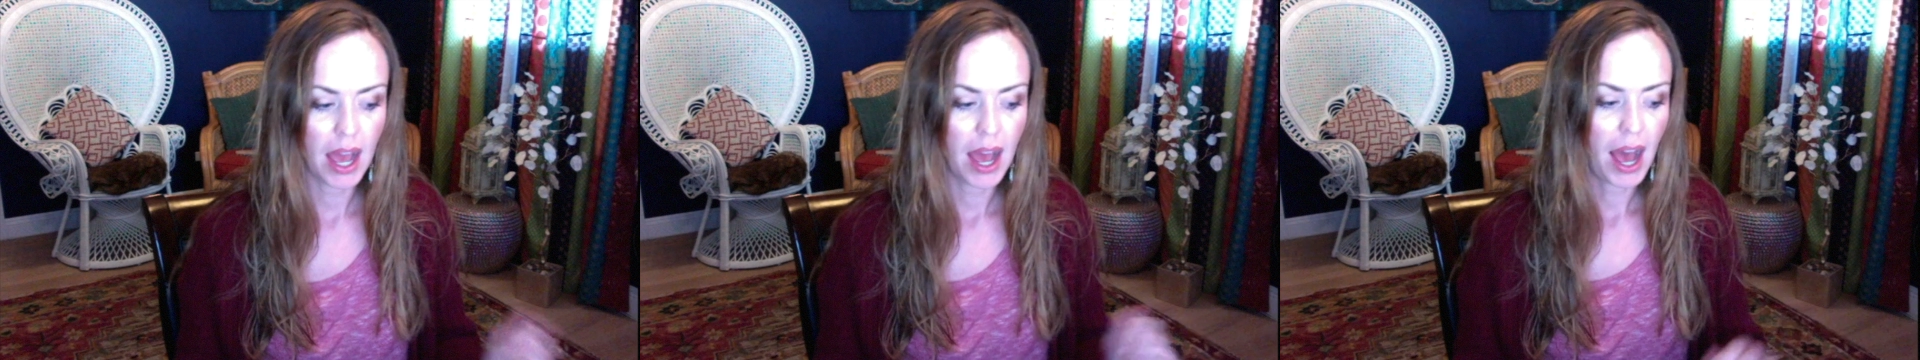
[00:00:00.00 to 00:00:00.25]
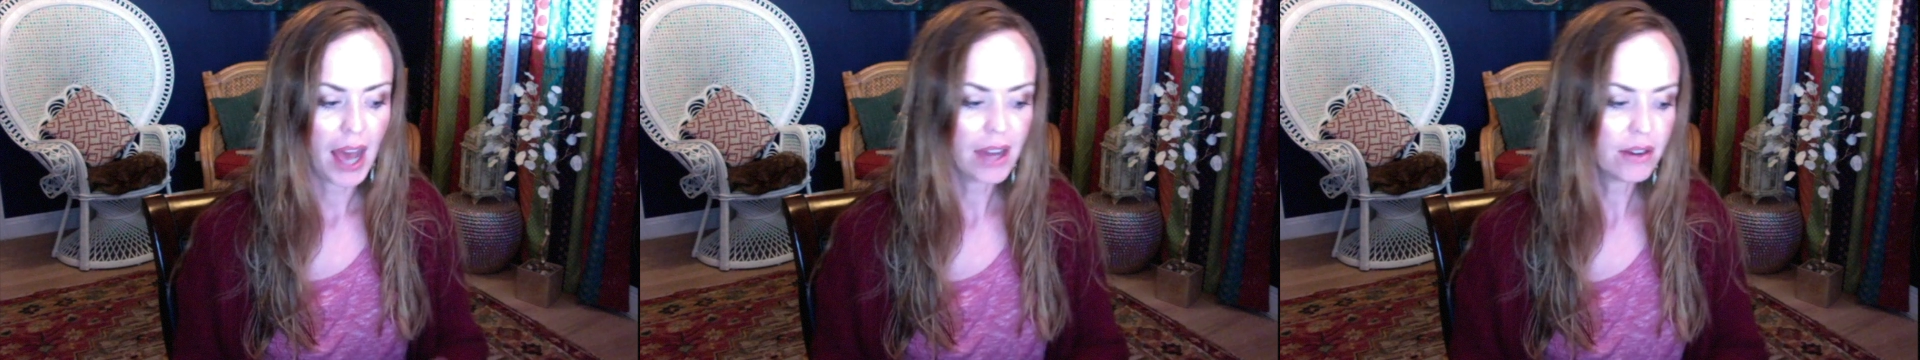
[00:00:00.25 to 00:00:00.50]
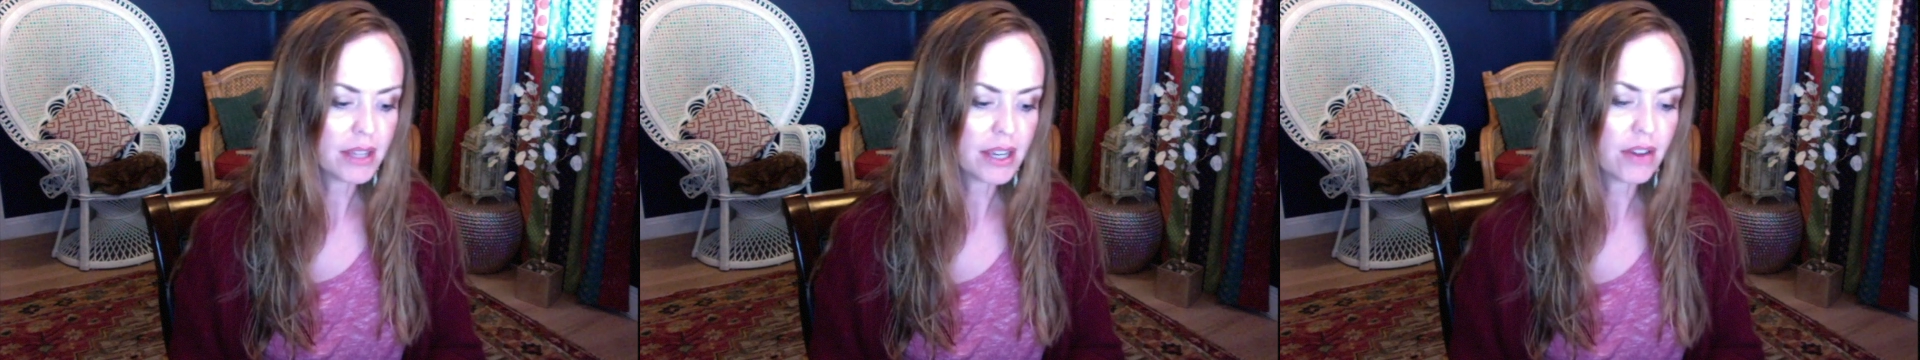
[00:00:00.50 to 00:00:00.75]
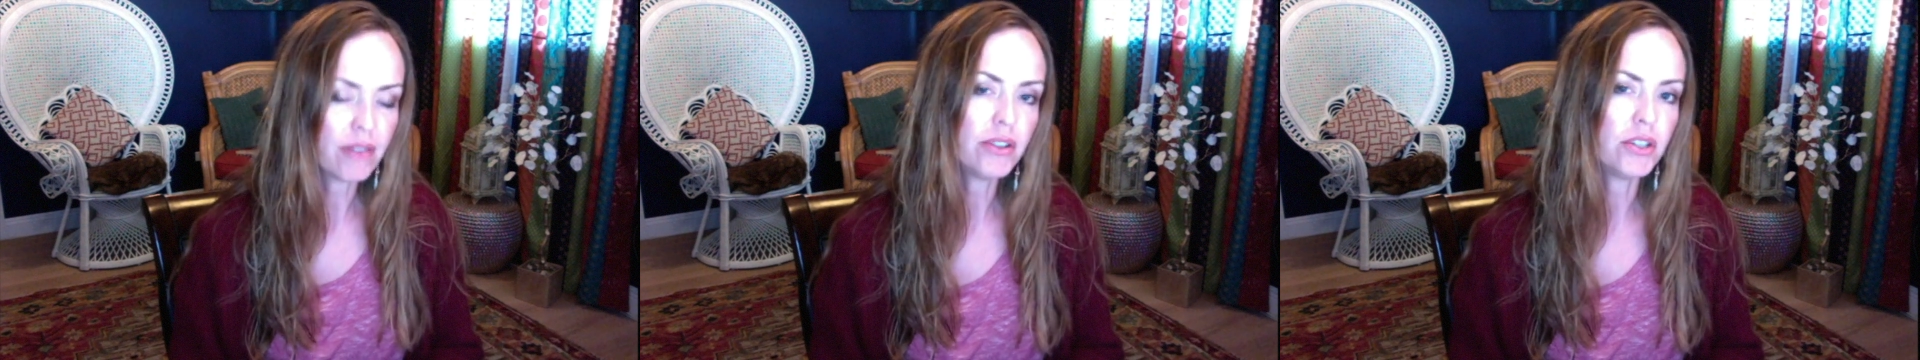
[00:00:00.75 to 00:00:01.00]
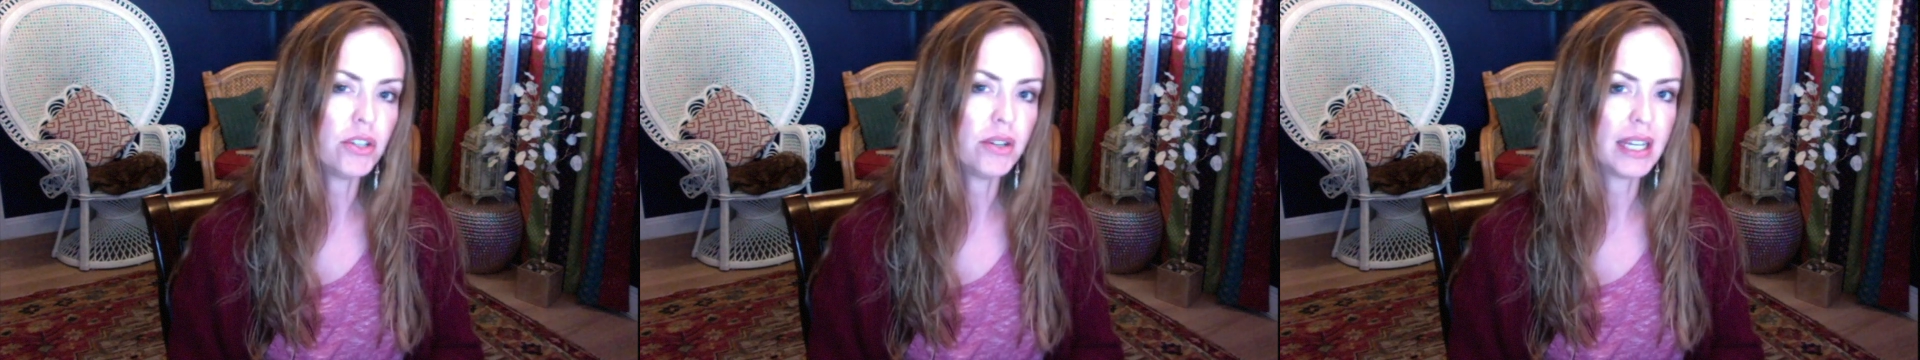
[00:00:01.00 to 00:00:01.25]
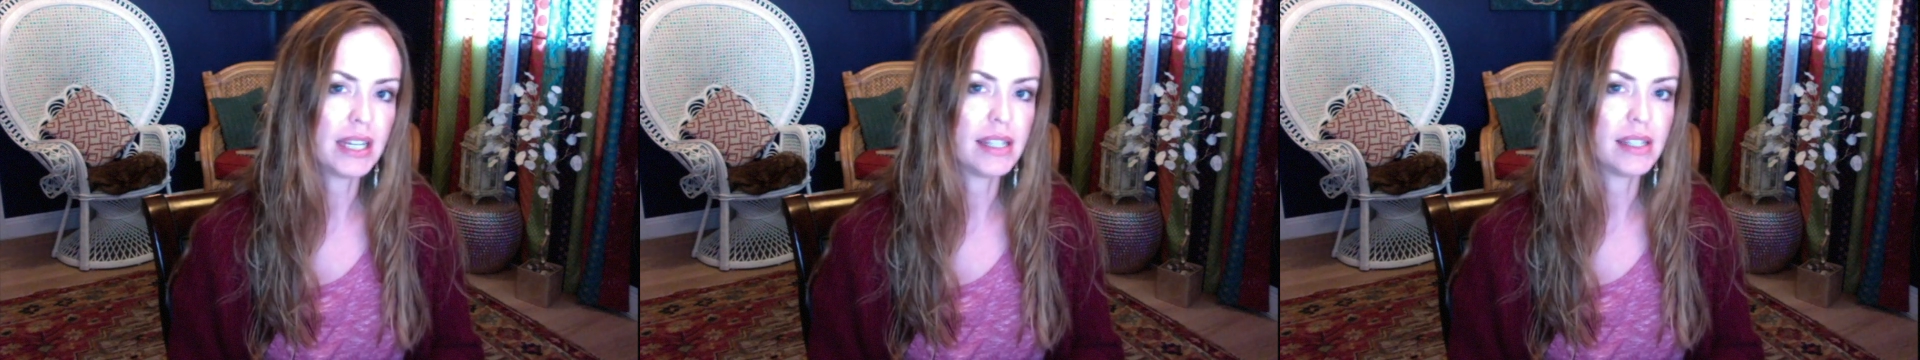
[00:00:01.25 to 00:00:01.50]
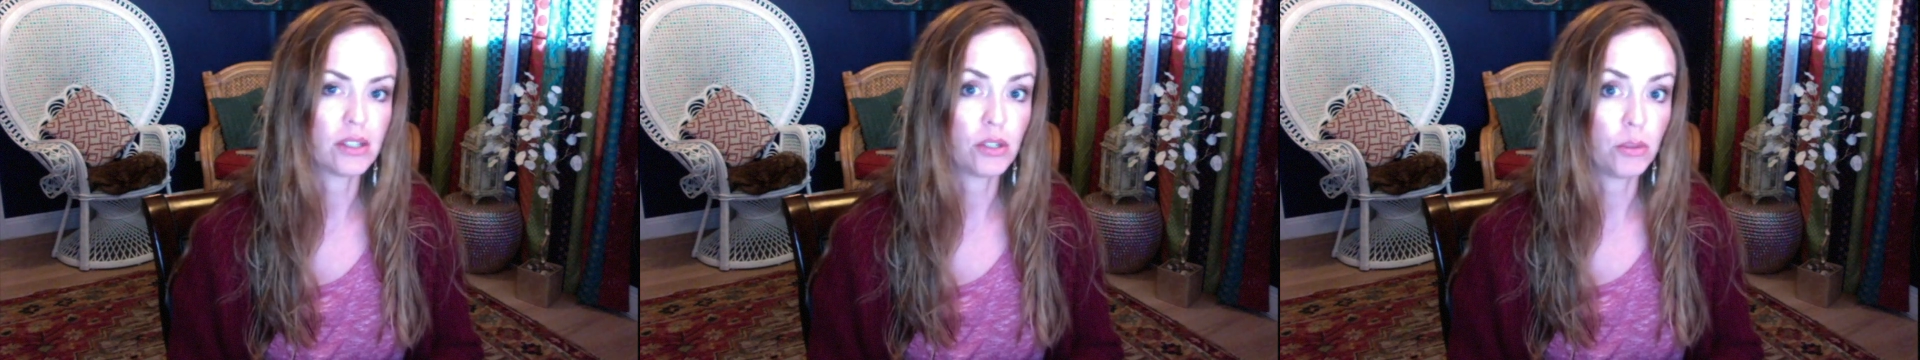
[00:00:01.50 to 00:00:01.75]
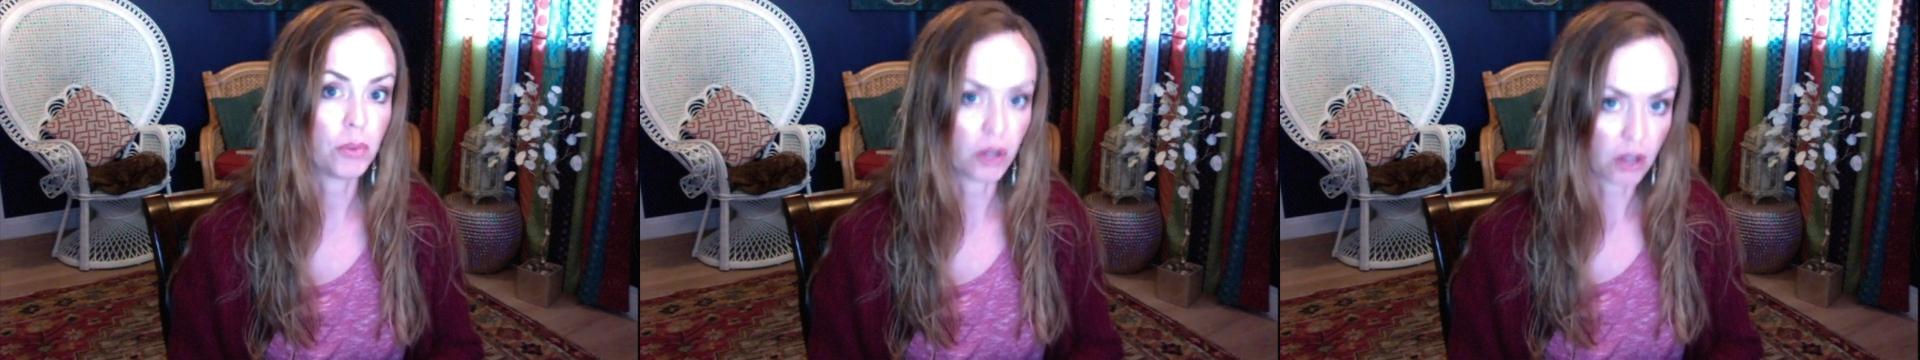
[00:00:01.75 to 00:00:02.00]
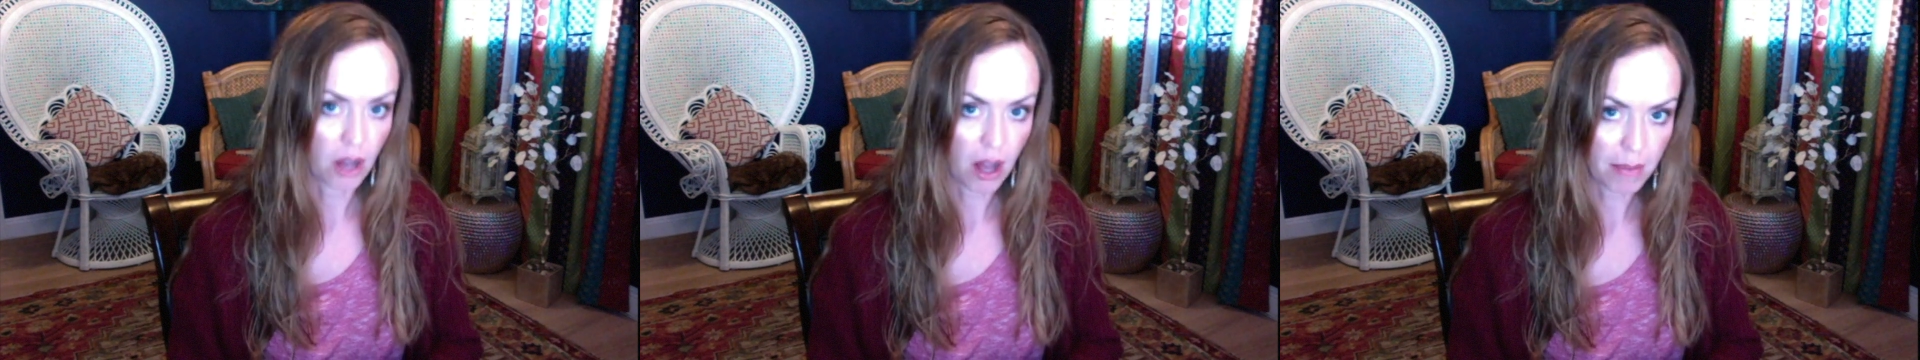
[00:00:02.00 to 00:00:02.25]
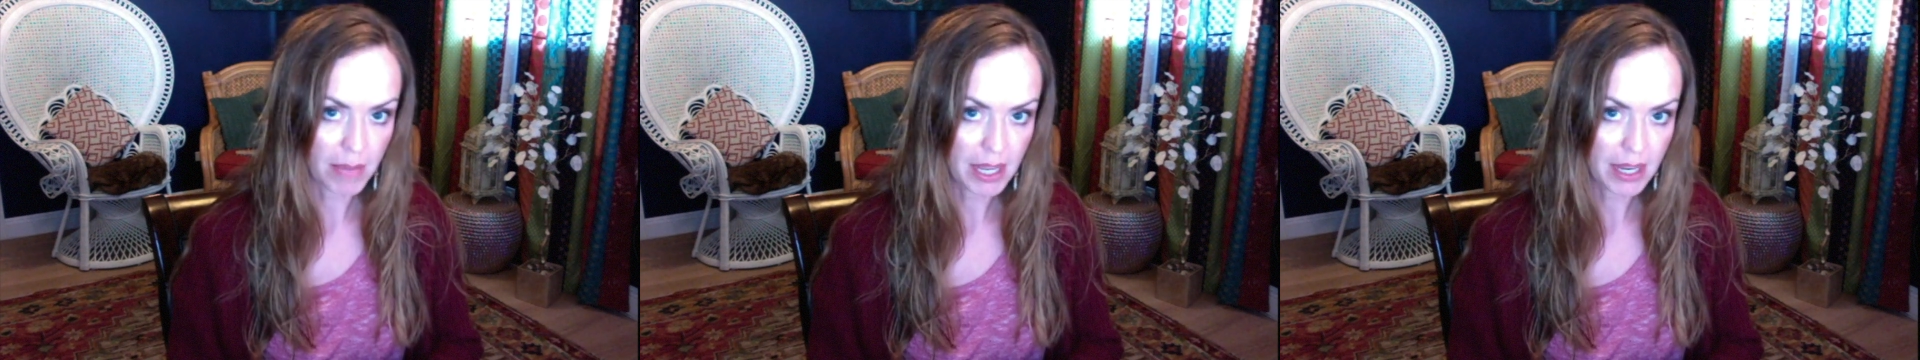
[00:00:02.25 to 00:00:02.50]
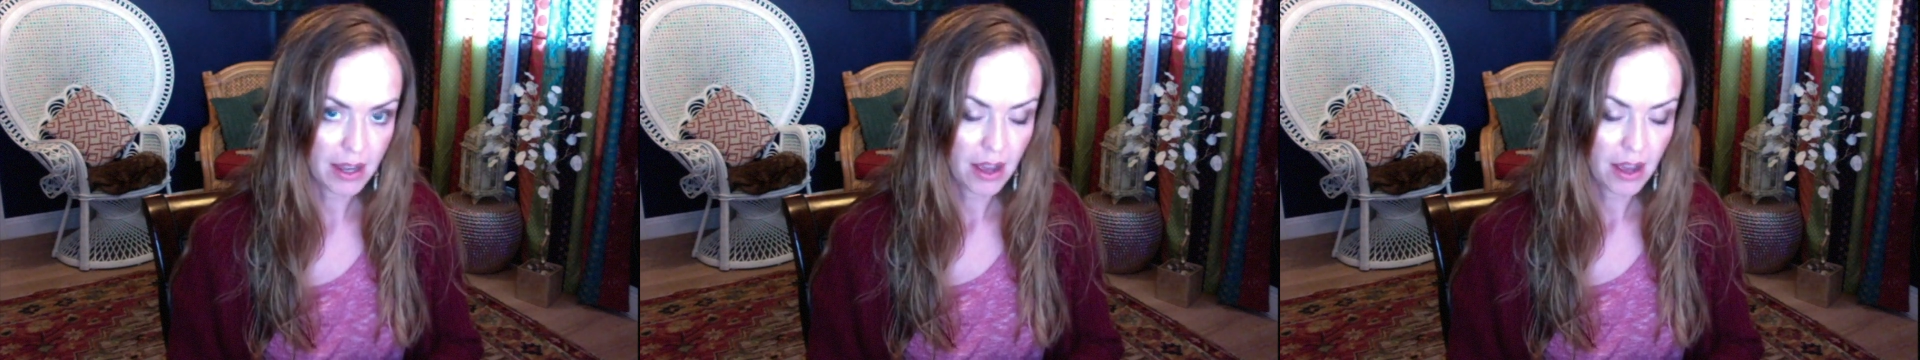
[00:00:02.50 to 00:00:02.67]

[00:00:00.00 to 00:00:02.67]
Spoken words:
I don't think overdoing it is super common,